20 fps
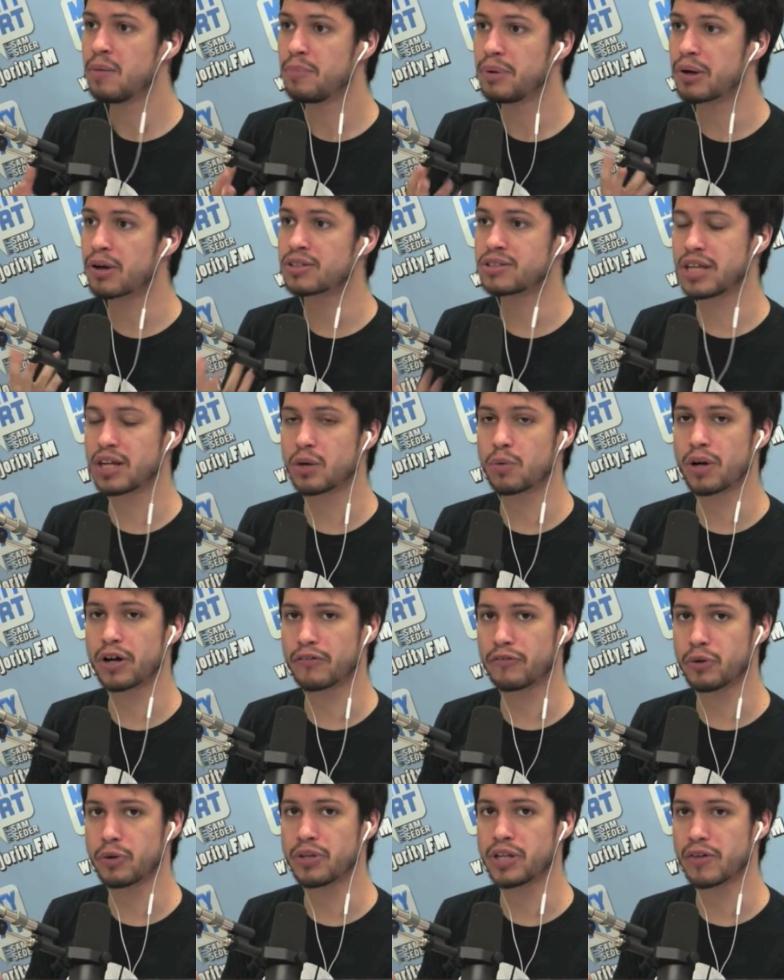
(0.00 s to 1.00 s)
because they don't want
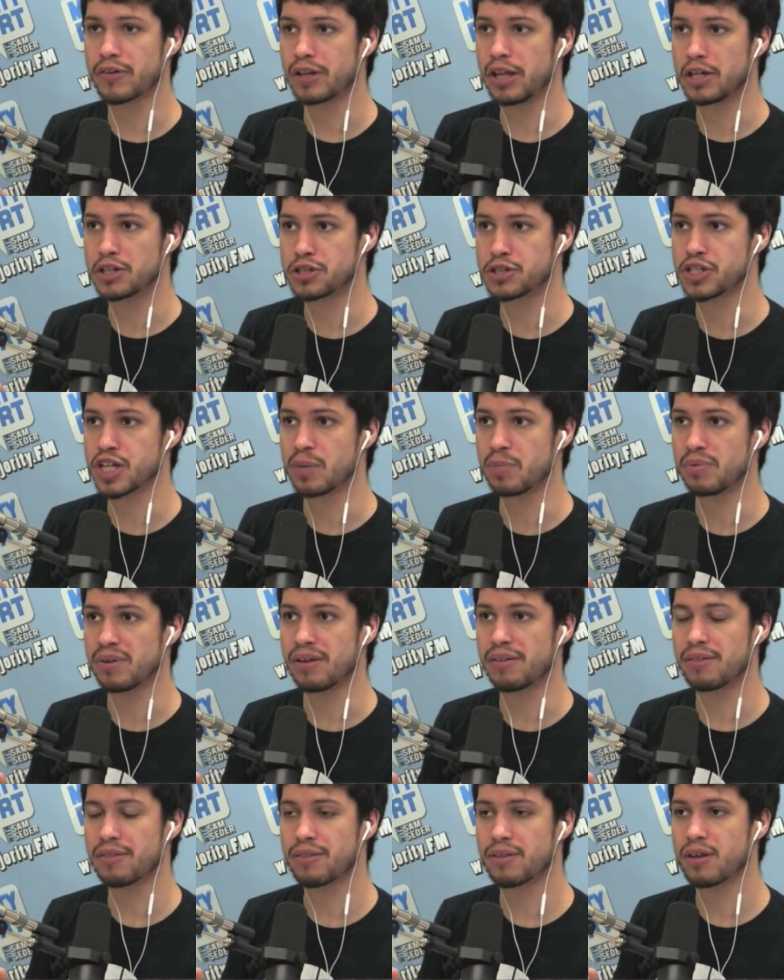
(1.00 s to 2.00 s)
to ruin their relationship
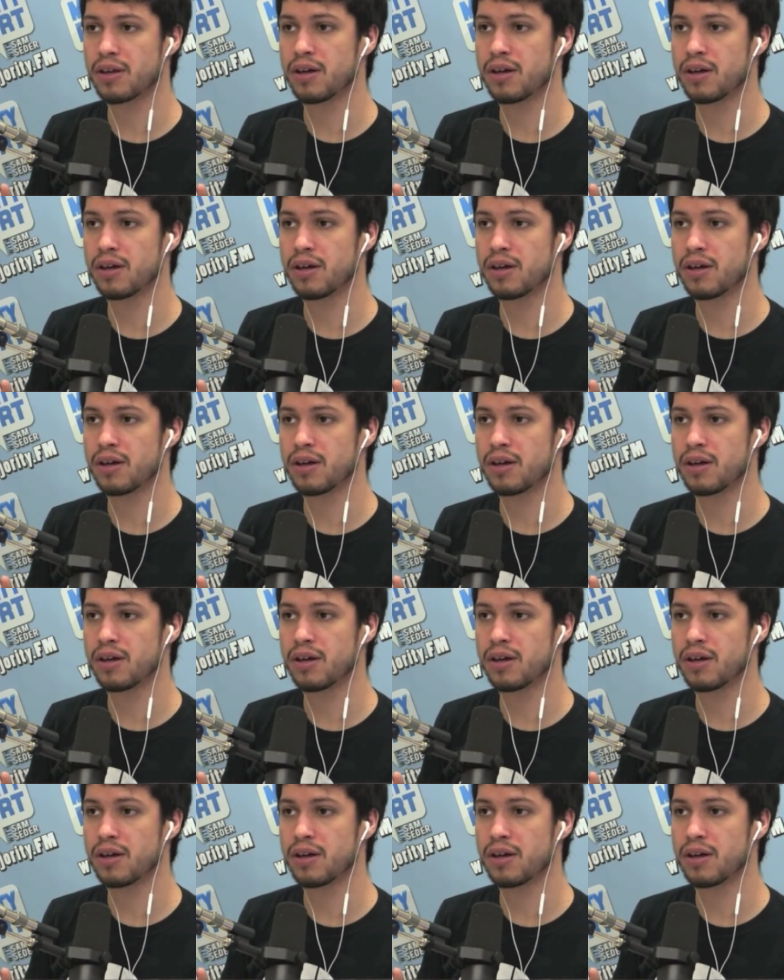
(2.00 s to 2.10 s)
with